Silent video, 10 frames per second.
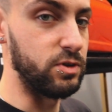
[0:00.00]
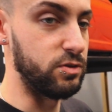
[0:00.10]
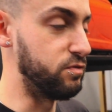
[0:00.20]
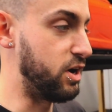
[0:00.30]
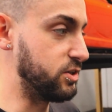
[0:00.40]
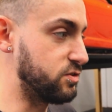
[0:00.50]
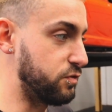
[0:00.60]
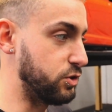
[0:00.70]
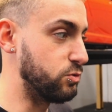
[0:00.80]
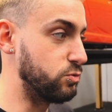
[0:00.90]
advised
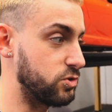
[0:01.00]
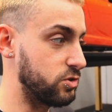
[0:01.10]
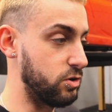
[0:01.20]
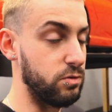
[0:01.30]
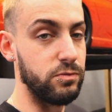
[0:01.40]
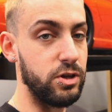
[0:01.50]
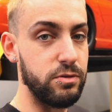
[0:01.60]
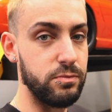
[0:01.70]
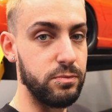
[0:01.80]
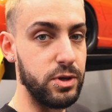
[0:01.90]
for use on
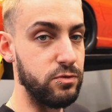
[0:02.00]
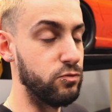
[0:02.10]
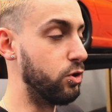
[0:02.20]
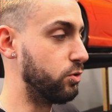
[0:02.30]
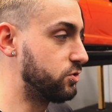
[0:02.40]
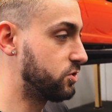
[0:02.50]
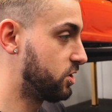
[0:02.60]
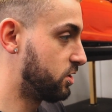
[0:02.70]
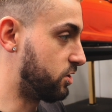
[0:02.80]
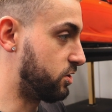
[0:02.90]
like main roads.
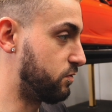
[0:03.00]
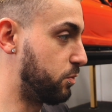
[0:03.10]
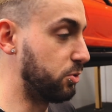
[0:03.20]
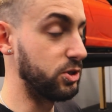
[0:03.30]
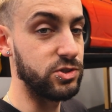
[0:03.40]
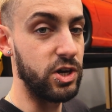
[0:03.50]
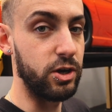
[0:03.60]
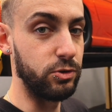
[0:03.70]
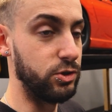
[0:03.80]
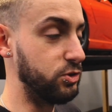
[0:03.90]
The police are
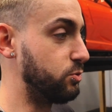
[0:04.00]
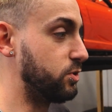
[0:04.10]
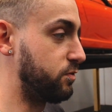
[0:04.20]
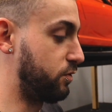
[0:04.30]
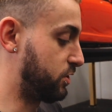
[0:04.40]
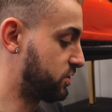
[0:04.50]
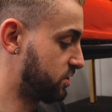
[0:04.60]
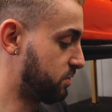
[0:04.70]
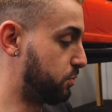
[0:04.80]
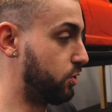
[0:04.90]
going to do you for this,
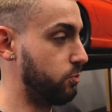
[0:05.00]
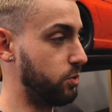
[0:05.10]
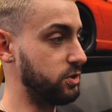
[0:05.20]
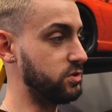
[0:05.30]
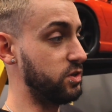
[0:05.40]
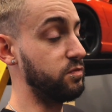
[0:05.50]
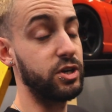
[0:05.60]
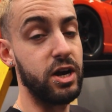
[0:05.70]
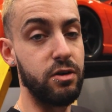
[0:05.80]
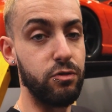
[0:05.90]
but when you turn the
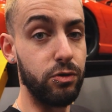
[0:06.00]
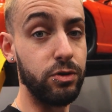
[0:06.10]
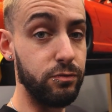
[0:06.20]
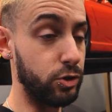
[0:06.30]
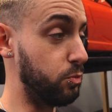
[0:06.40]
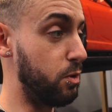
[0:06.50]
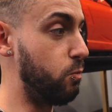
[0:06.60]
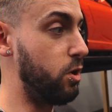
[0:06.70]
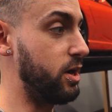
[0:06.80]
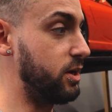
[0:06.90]
car on, they come
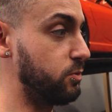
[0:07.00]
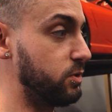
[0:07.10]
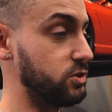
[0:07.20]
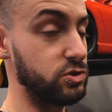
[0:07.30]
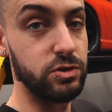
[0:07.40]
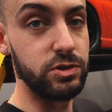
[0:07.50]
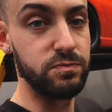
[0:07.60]
on white anyway, so